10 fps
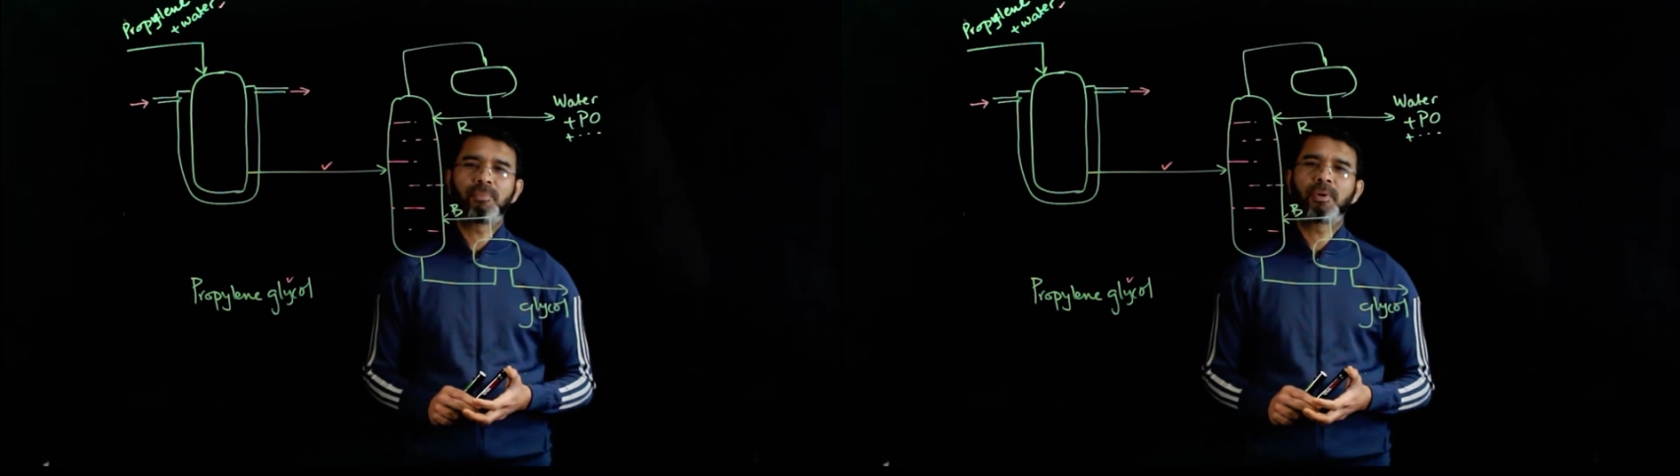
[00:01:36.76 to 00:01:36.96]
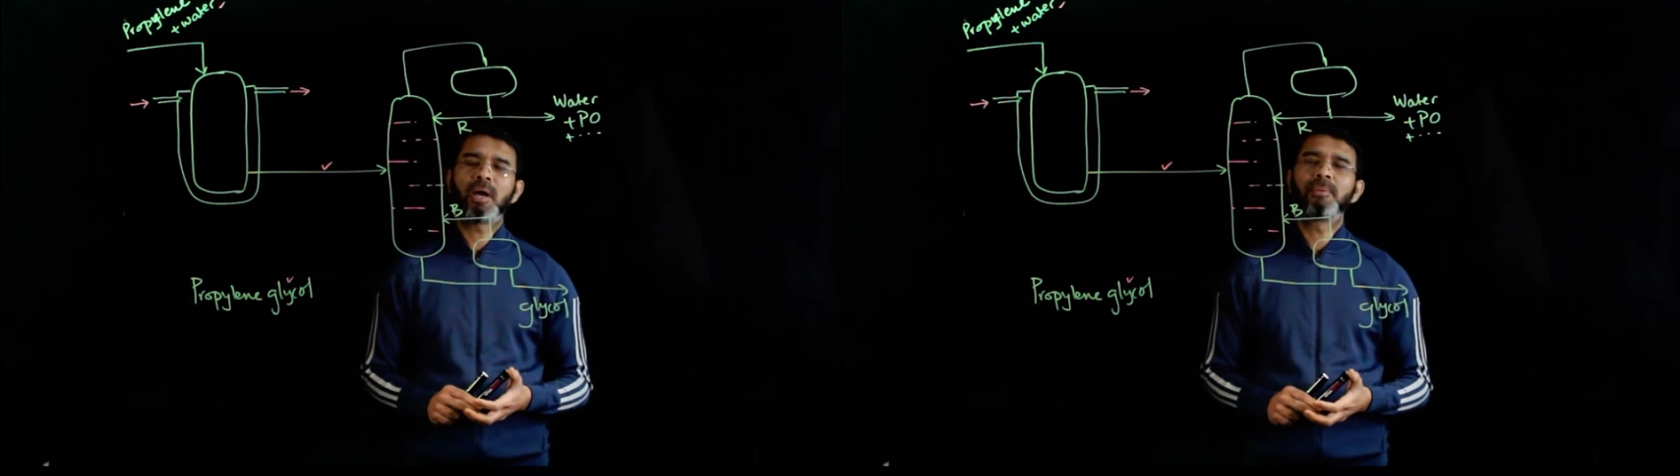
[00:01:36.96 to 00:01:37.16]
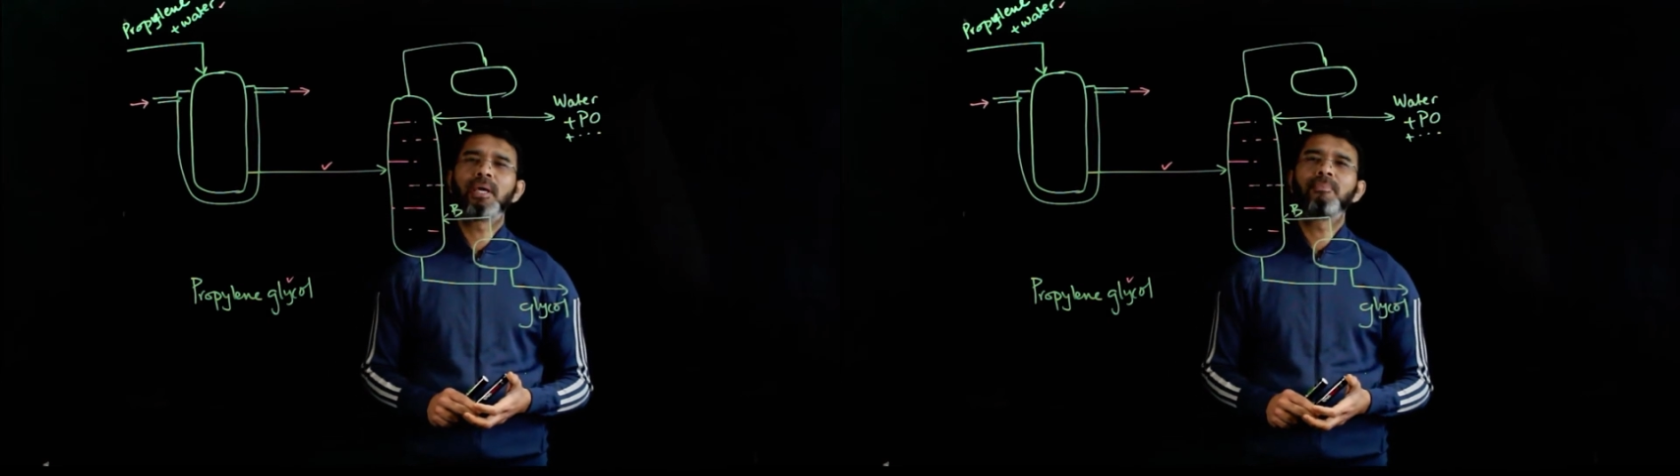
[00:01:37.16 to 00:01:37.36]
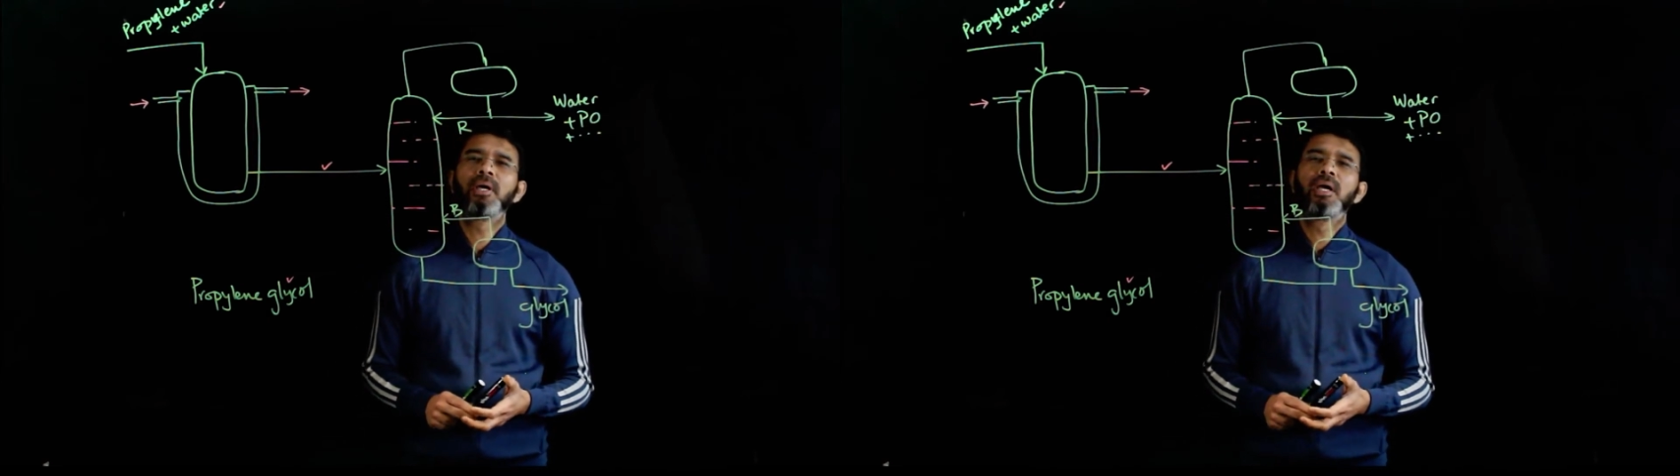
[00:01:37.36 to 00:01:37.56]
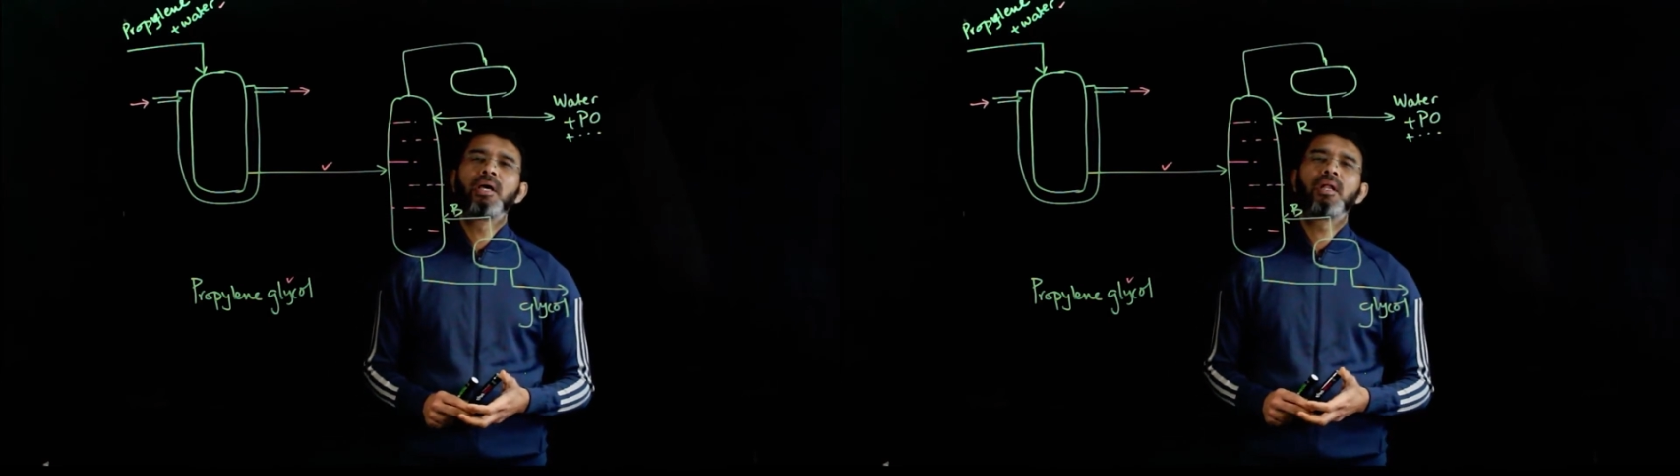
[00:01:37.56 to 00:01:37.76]

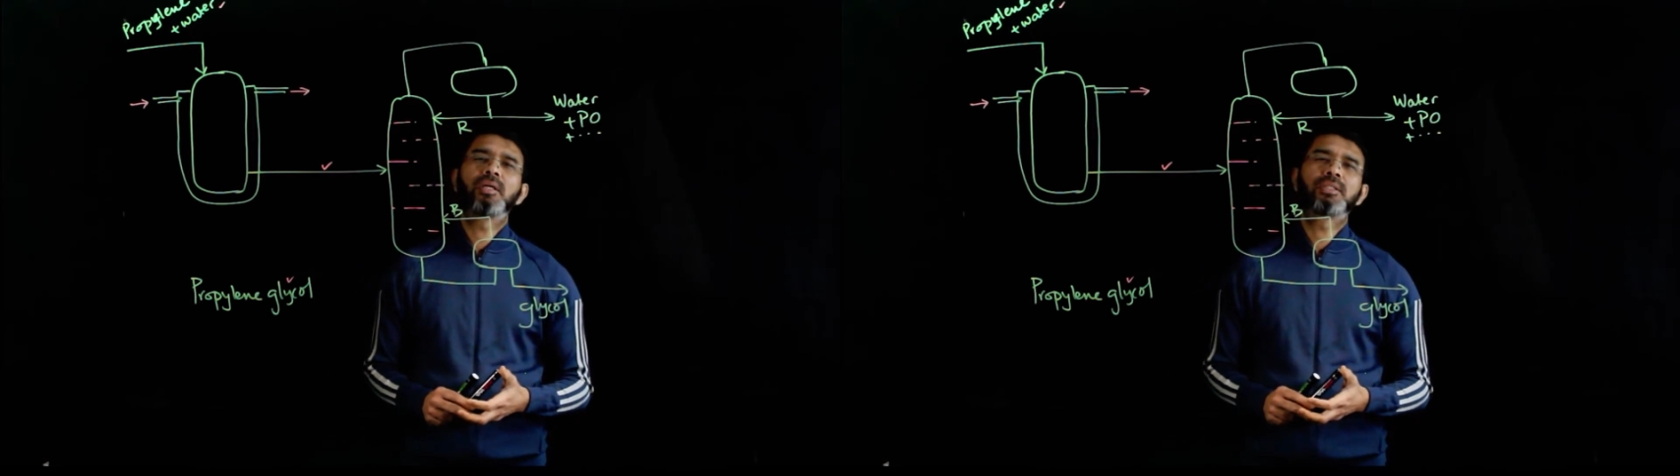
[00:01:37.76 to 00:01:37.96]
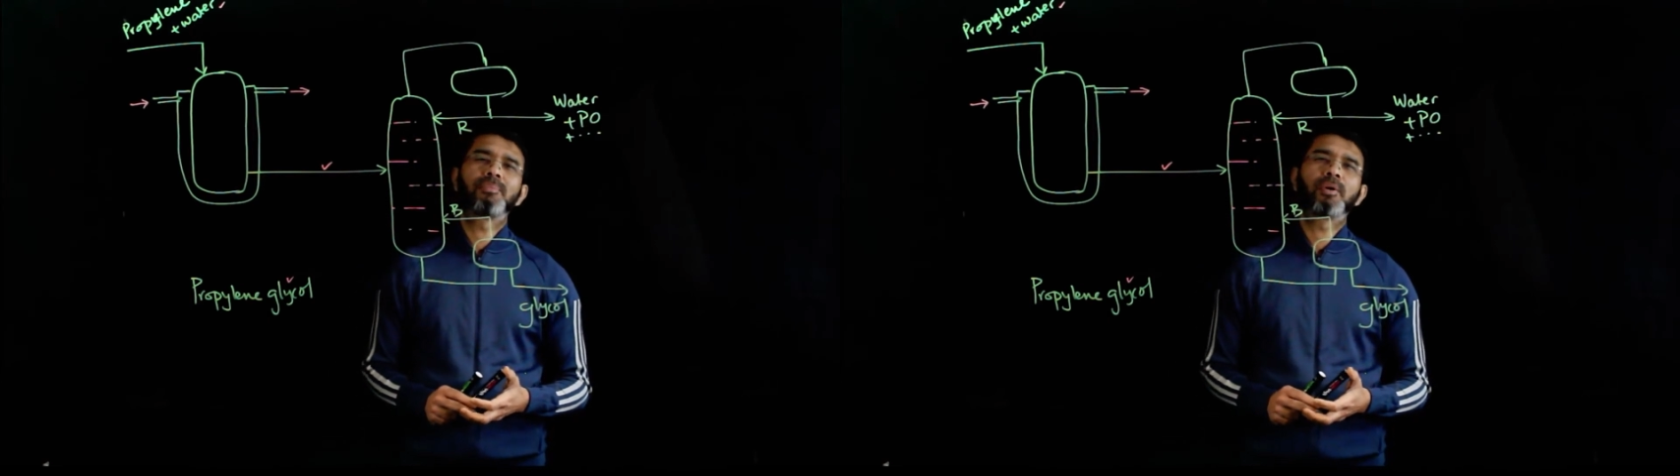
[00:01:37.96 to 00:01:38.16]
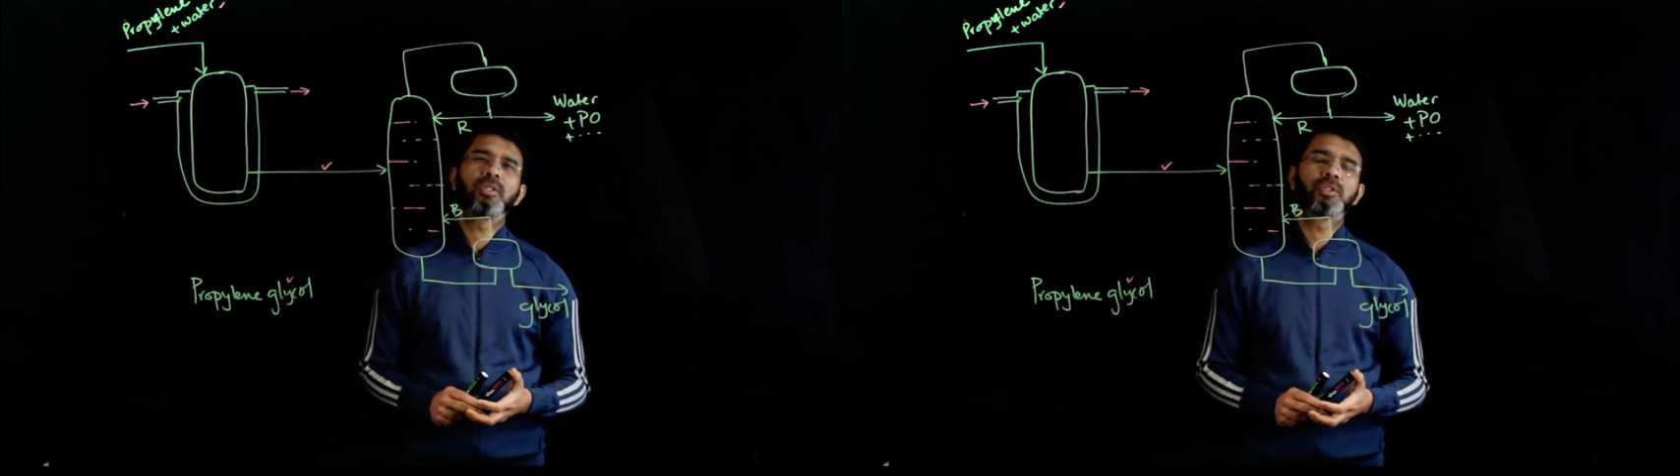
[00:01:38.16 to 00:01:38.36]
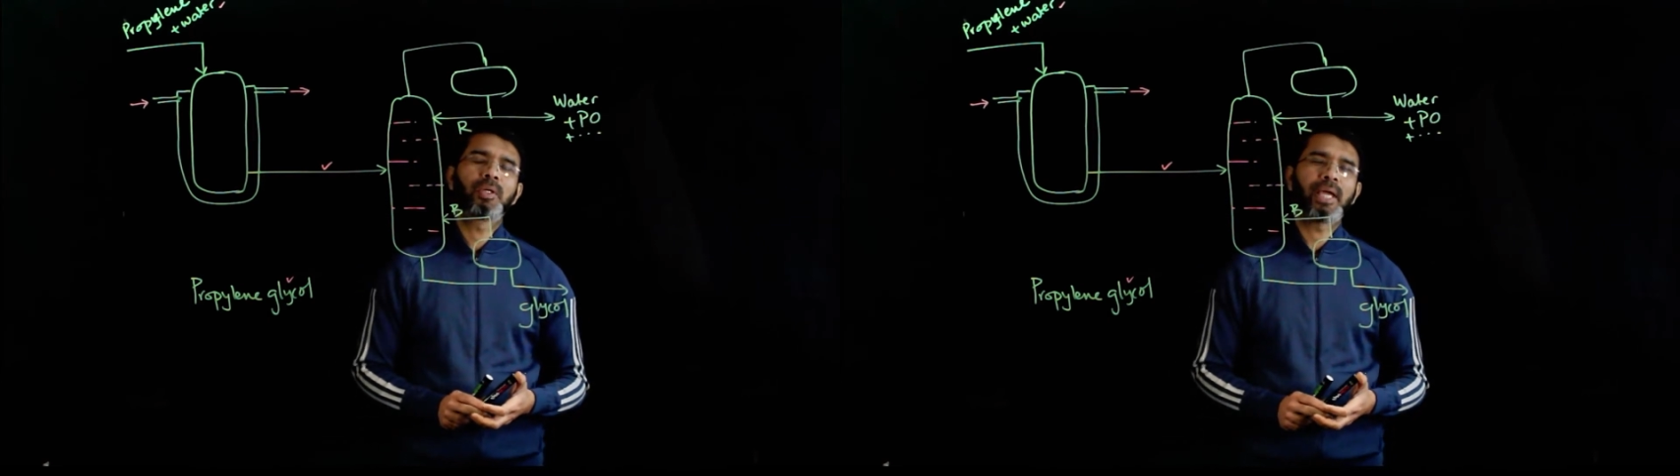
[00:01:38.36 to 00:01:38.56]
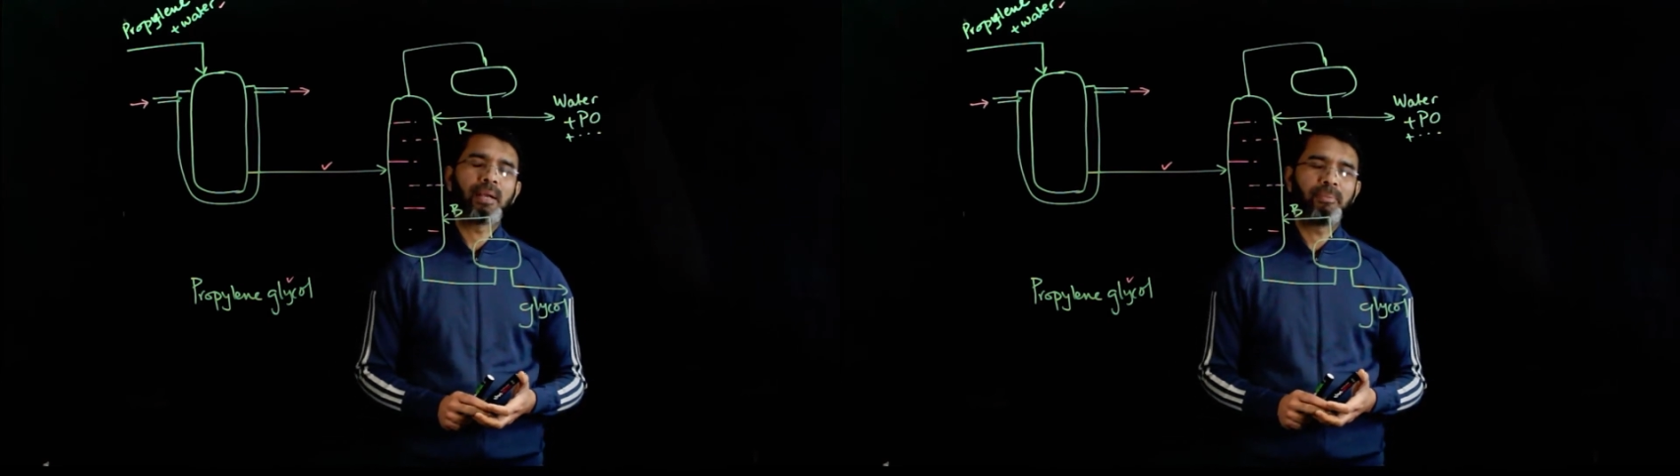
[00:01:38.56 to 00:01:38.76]
problem, lots of control
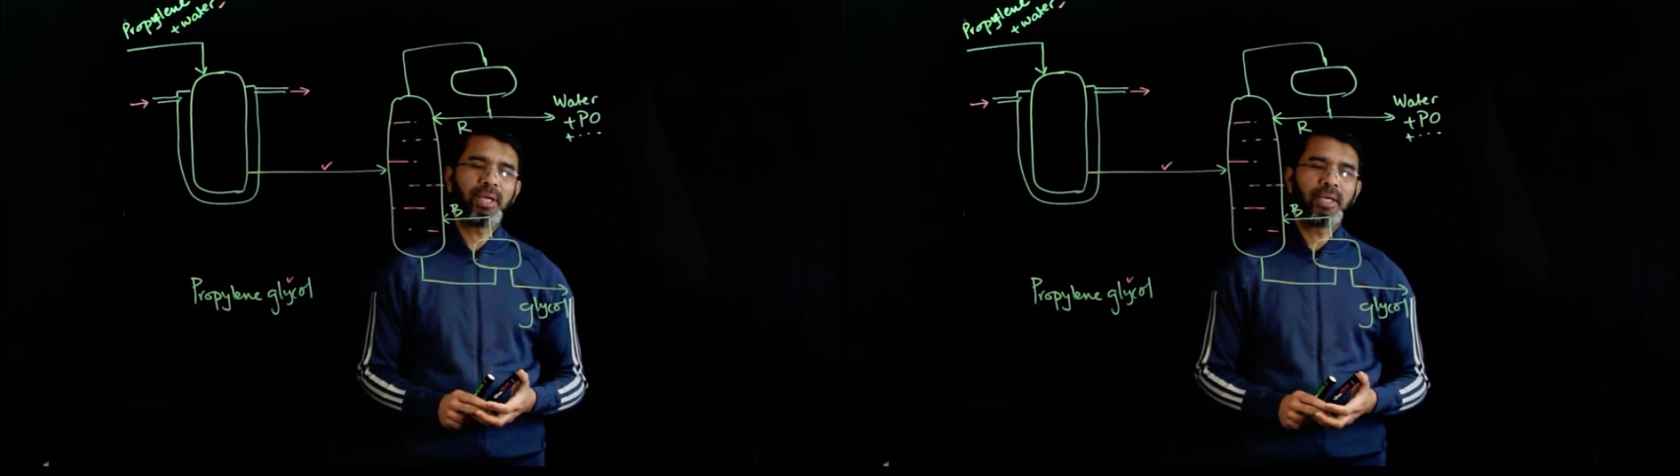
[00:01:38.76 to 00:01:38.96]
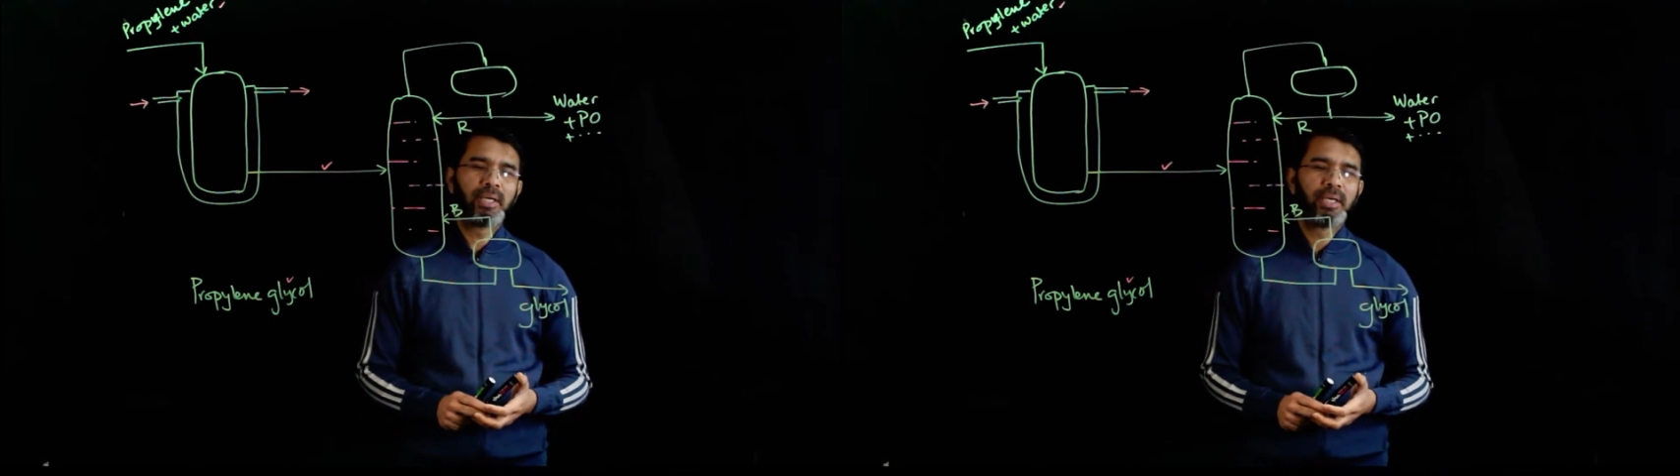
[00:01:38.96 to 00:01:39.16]
can be